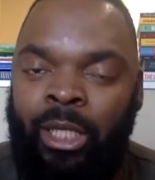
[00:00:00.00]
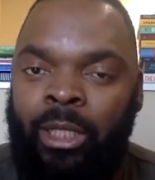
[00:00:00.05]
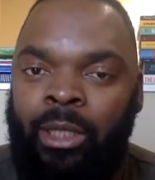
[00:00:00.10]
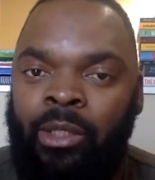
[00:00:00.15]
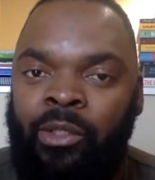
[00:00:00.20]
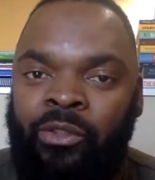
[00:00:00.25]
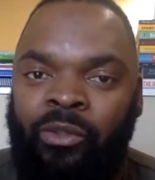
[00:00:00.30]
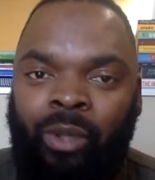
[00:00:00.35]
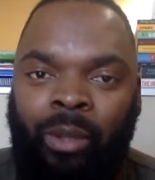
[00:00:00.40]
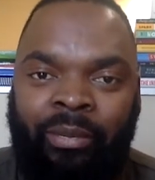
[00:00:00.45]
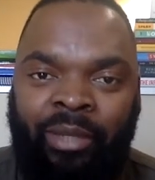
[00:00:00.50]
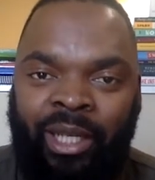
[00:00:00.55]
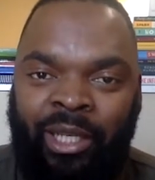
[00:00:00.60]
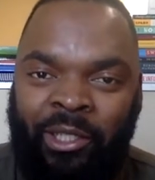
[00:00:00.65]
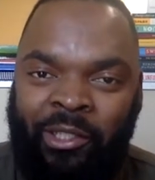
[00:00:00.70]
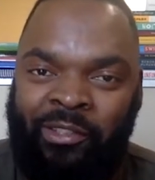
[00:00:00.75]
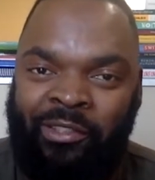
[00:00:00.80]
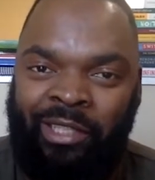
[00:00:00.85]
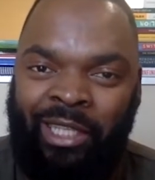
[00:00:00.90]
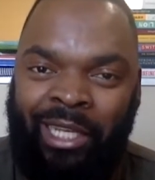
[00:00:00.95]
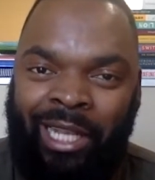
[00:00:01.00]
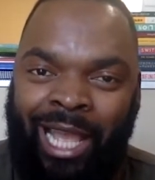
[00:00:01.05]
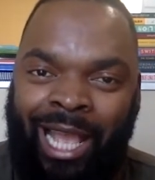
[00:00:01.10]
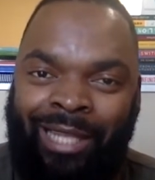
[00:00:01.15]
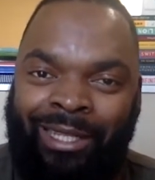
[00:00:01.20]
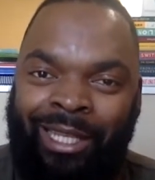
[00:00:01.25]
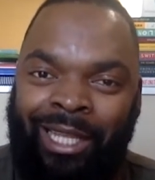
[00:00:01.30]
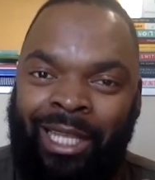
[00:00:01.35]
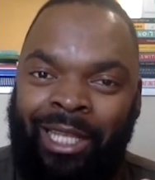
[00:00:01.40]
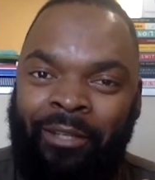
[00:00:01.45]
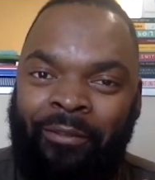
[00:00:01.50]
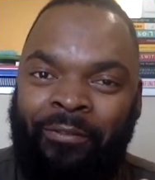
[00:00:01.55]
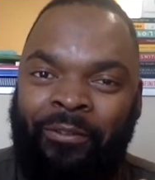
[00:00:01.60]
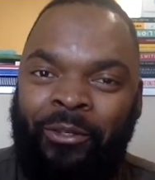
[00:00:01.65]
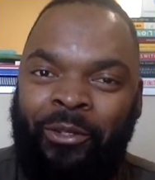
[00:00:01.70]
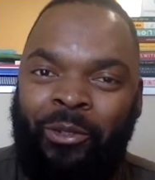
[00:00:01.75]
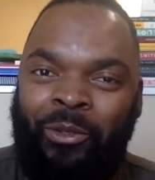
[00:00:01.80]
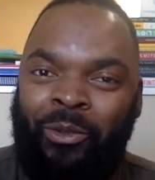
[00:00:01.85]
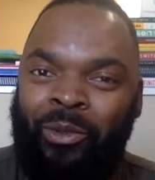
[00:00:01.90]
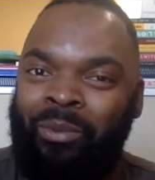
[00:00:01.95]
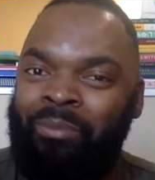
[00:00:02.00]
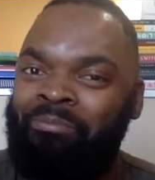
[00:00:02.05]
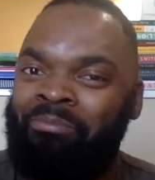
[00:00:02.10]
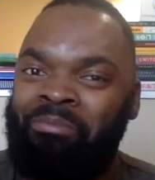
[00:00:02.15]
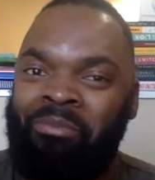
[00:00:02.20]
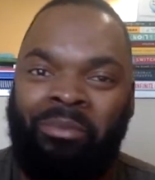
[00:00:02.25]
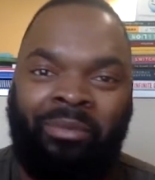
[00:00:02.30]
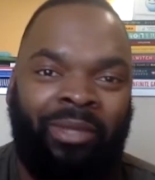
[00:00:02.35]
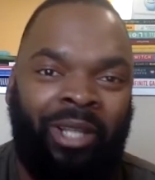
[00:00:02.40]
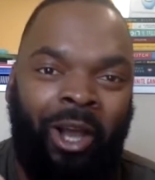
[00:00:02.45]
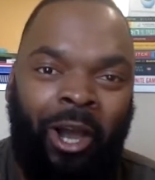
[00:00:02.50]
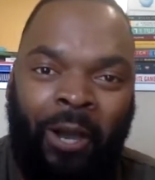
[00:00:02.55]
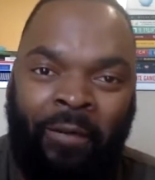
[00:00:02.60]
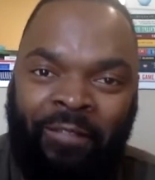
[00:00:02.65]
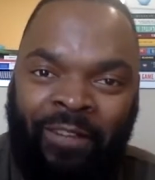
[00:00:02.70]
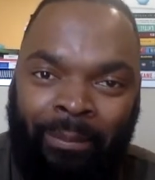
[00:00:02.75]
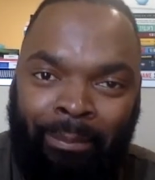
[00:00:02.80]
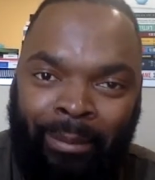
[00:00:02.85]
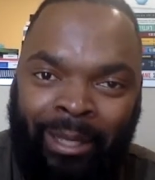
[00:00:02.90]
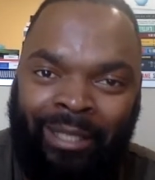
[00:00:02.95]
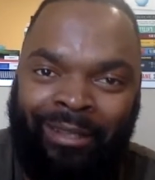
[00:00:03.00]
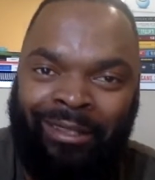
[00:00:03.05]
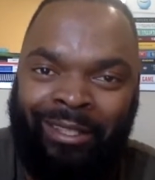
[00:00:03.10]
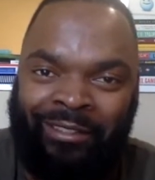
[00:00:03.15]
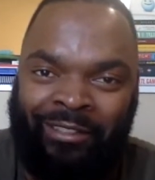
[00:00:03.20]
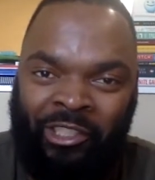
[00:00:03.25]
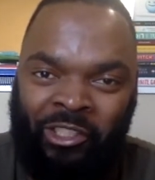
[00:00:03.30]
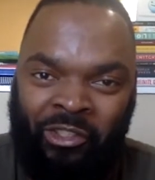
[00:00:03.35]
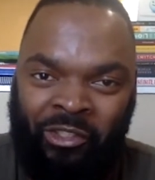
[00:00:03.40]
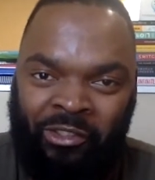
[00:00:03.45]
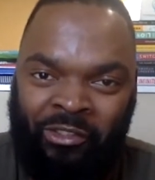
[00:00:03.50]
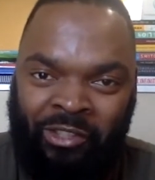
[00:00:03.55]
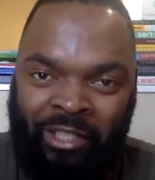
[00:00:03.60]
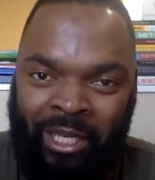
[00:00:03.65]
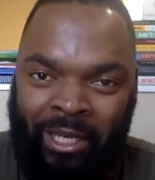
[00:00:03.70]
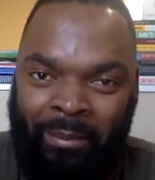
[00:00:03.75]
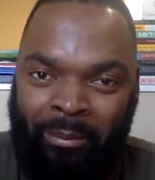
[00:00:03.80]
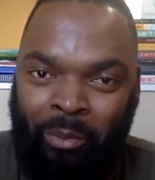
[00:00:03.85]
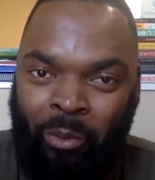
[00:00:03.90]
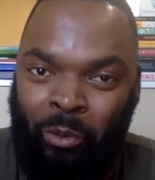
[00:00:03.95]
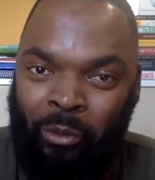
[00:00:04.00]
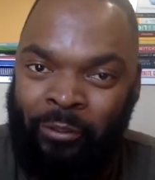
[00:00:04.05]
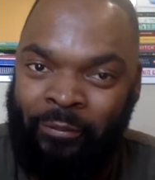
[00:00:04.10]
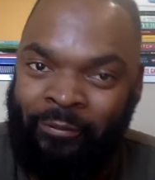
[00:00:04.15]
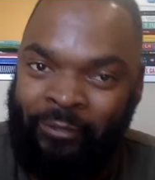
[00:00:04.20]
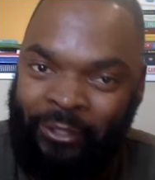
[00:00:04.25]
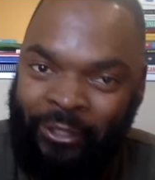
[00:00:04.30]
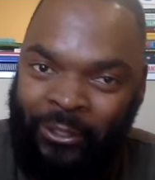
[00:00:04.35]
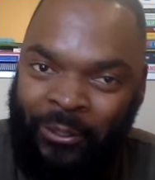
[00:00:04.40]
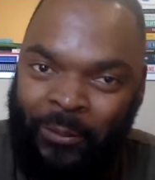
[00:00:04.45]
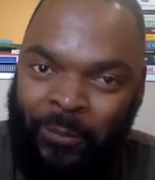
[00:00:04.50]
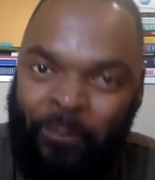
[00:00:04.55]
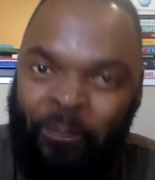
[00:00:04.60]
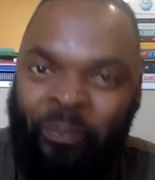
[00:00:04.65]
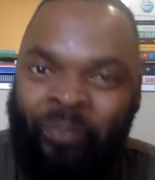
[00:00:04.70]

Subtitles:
So I'm here to say that if you often make decisions that are important for you,